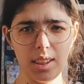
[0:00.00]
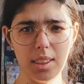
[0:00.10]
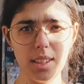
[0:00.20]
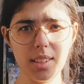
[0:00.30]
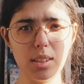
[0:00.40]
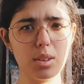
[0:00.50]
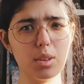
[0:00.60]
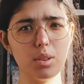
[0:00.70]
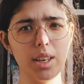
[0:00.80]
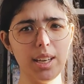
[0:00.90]
This is
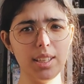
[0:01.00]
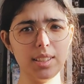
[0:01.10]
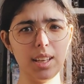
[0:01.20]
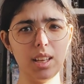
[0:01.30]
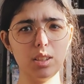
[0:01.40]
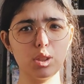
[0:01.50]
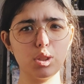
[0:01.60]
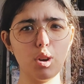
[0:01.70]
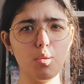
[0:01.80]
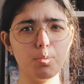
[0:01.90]
crazy. It's
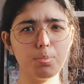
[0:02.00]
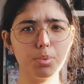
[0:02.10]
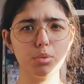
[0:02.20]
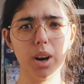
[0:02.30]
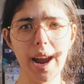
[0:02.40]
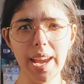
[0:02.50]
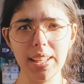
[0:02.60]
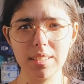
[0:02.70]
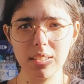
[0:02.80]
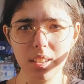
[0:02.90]
so
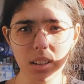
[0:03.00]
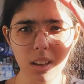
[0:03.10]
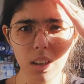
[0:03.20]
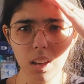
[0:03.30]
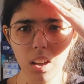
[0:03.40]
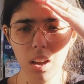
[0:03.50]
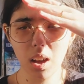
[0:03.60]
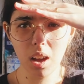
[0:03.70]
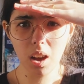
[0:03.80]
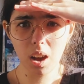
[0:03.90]
bright.
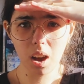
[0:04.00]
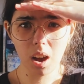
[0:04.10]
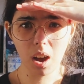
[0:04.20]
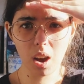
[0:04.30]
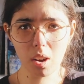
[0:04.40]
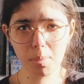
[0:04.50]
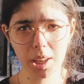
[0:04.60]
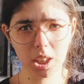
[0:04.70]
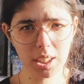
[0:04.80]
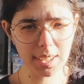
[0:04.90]
Oh my
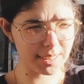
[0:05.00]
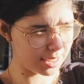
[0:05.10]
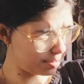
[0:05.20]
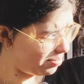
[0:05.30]
goodness.